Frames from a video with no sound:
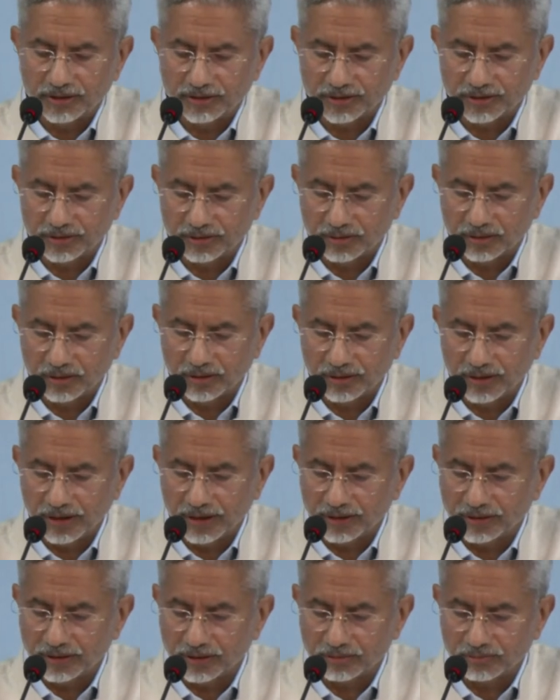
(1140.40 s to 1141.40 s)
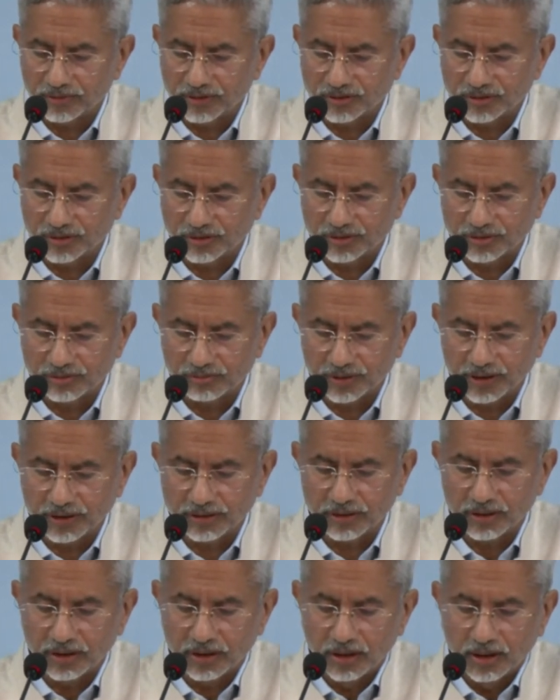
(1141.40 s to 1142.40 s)
relation, related questions
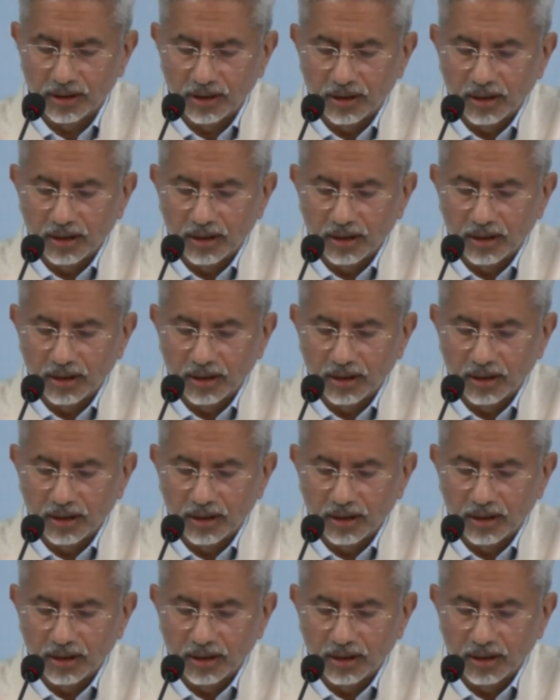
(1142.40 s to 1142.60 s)
together